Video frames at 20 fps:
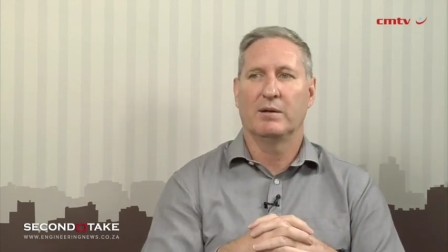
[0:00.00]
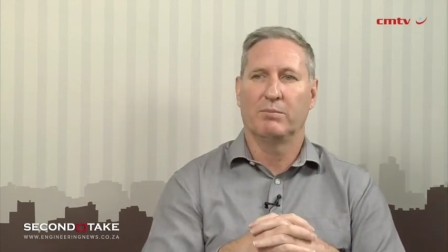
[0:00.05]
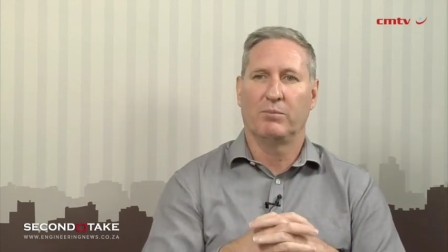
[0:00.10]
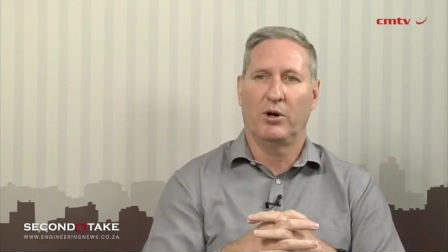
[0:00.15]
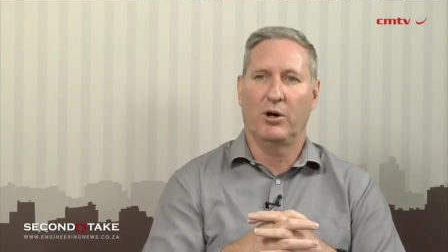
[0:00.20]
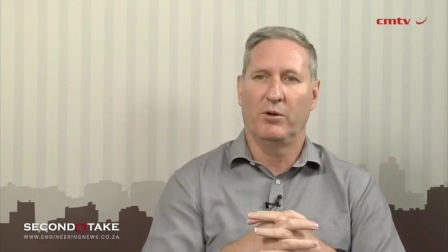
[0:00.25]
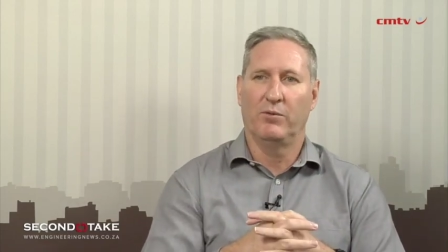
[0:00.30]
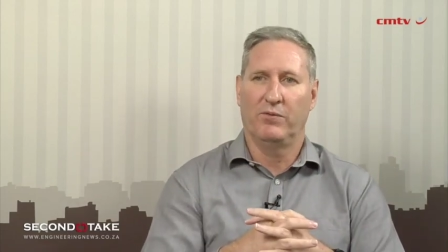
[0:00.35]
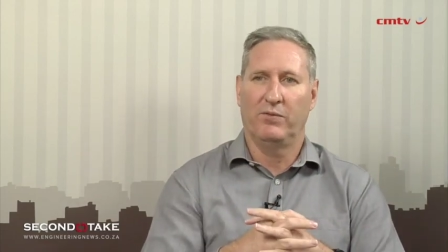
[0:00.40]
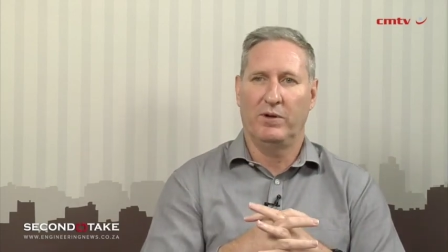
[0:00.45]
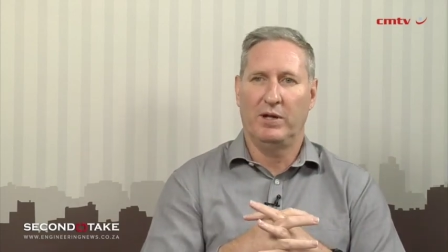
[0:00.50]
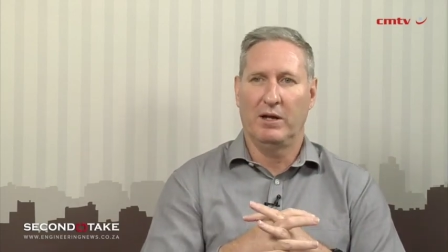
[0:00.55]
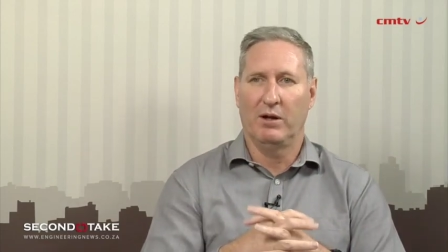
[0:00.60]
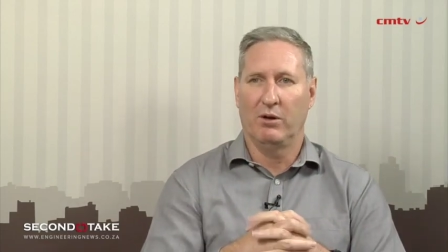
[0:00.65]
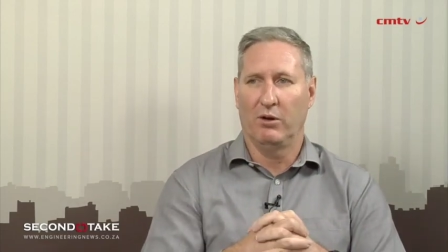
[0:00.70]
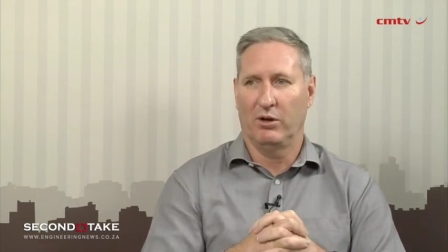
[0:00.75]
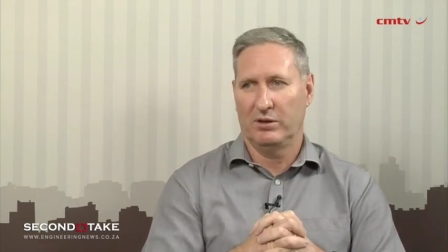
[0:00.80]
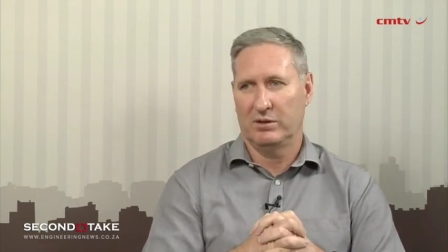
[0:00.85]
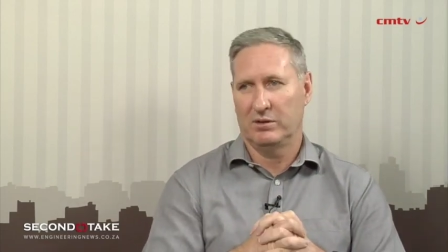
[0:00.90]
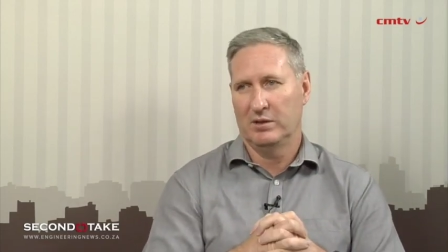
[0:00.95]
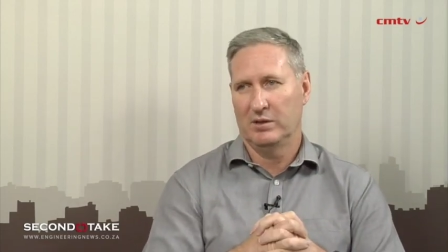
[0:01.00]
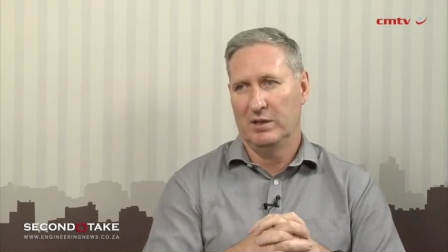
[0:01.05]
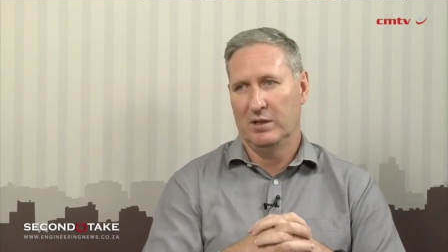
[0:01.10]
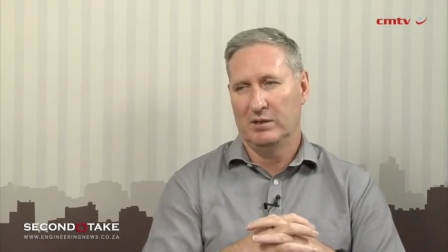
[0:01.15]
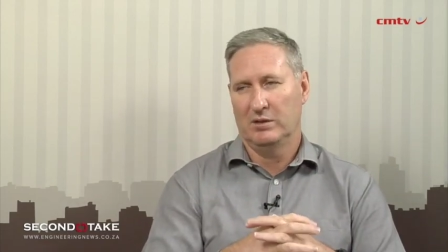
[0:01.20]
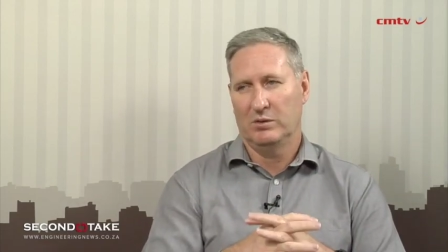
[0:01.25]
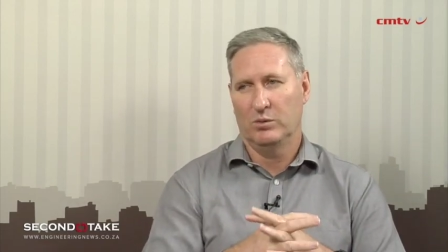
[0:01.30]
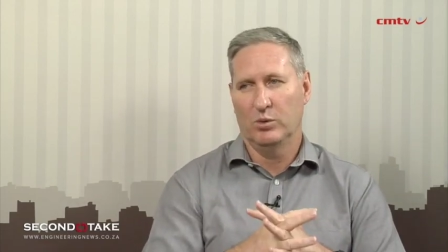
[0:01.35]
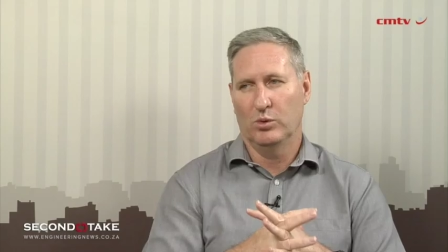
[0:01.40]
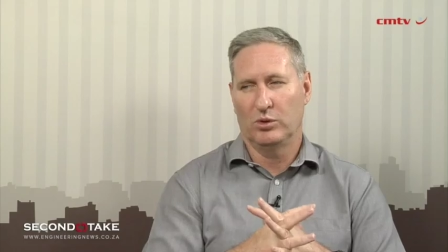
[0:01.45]
and hopefully a lot
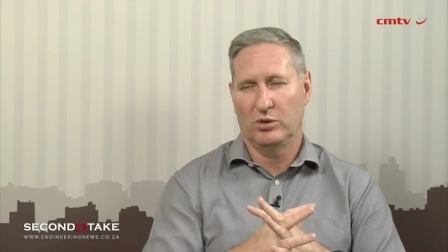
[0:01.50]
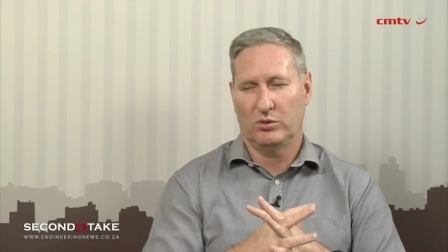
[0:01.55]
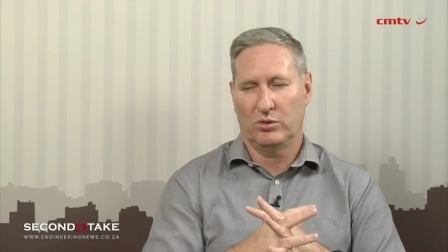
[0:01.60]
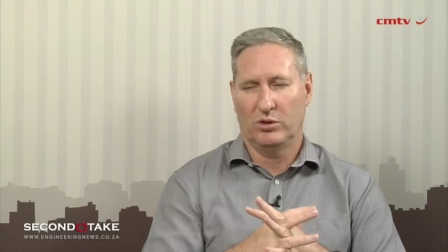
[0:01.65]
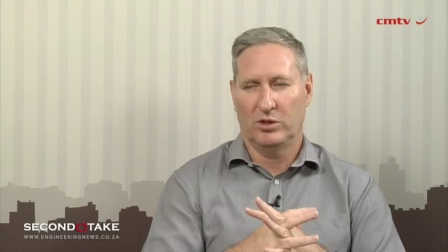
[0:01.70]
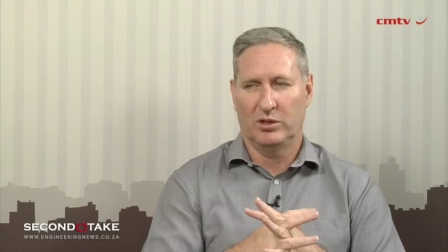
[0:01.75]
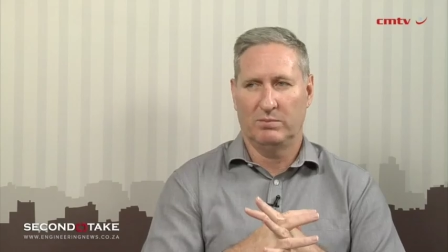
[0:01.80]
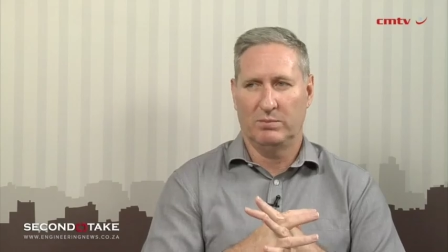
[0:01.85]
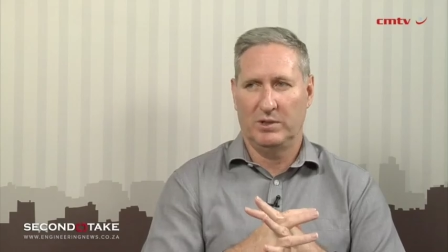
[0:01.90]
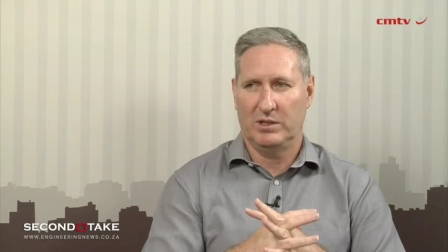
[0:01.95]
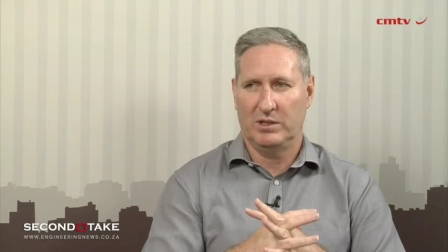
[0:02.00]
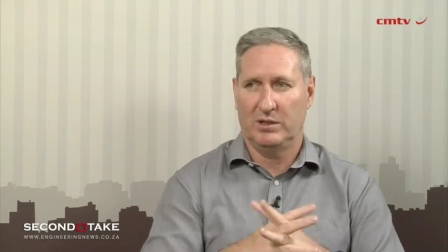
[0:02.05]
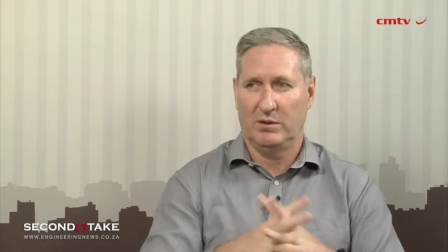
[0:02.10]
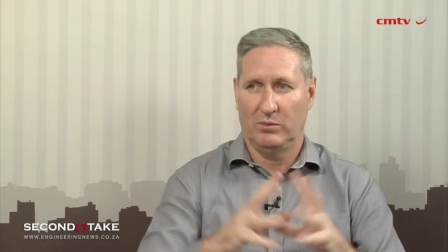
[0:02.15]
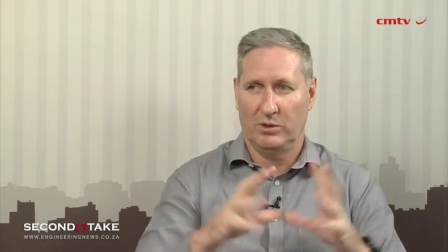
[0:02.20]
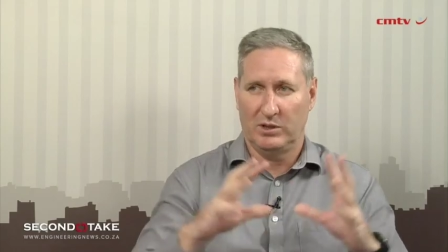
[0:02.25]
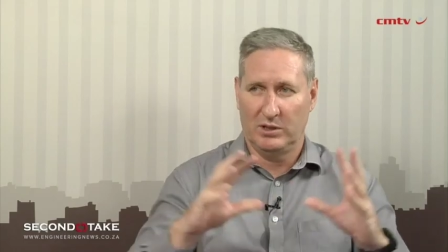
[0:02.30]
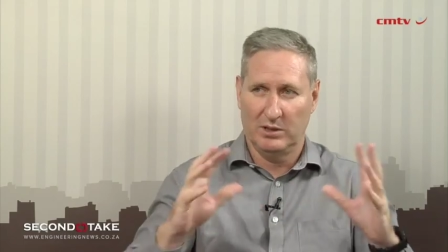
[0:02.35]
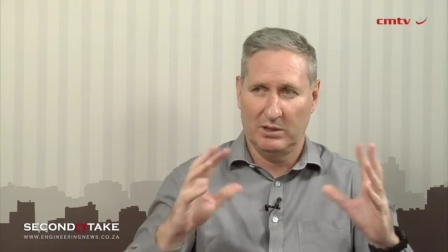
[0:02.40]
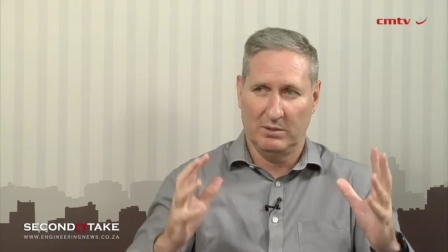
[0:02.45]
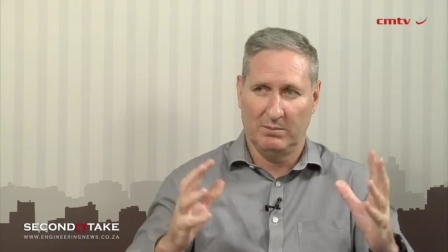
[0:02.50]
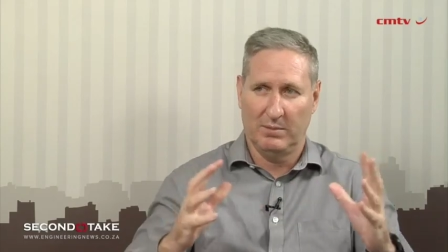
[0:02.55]
towards transmission, which is